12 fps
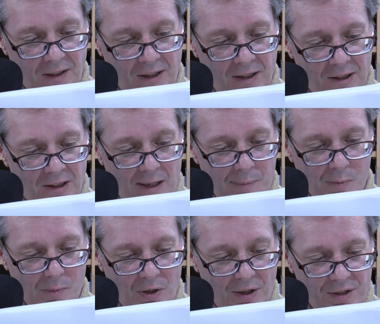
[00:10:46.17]
in labor
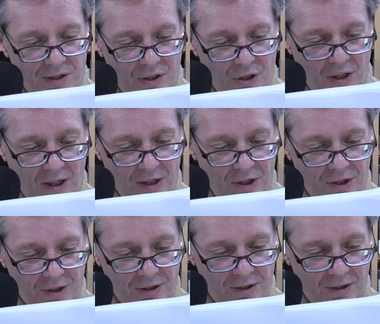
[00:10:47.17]
markets,
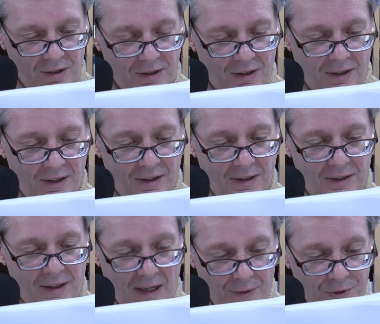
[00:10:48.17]
education,
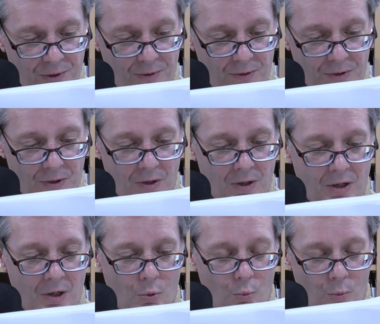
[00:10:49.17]
and households,
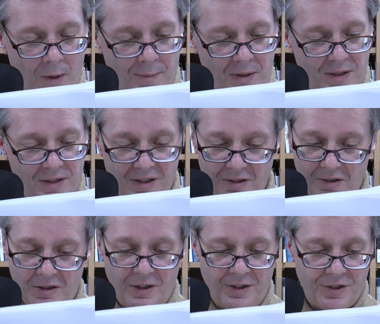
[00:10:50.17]
women still
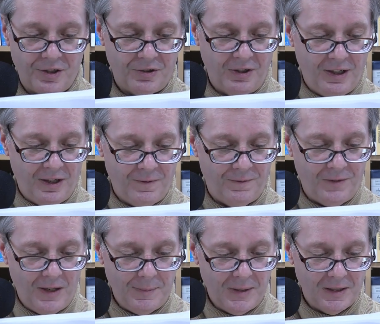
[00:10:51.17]
concentrate in
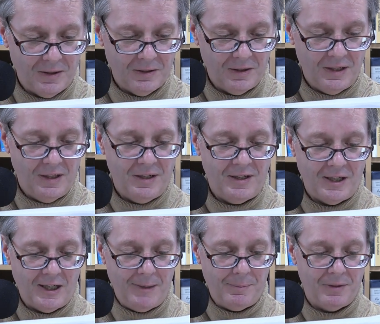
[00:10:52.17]
female
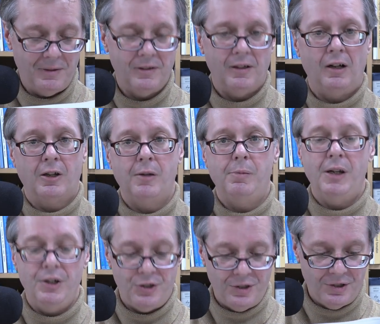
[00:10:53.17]
type
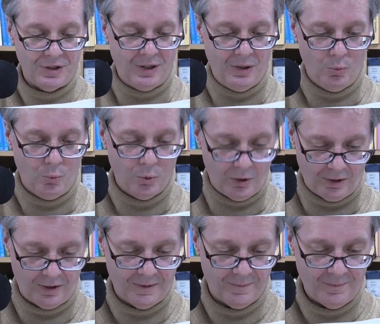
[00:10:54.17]
occupations and
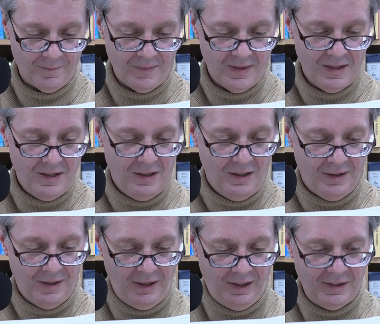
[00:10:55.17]
work.
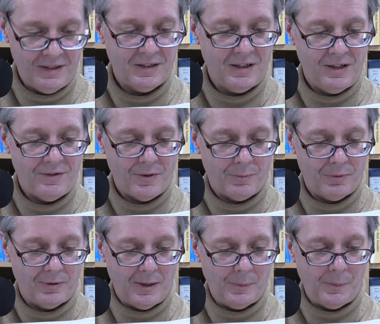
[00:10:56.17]
And that's kind of the
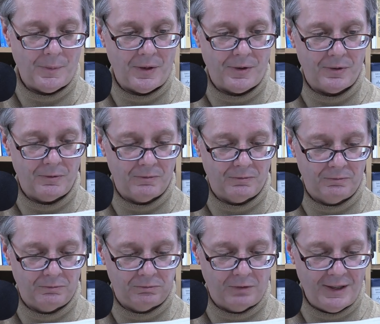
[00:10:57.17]
problem that the
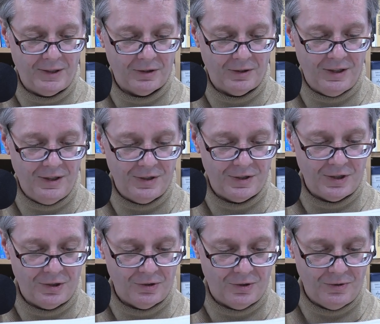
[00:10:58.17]
writer is
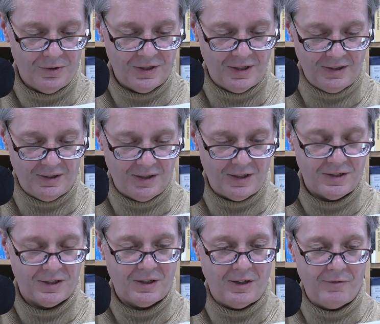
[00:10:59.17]
introducing, that's
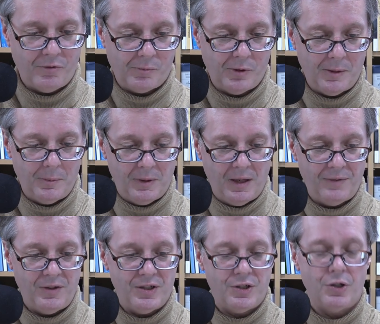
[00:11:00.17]
kind of a problem. You have these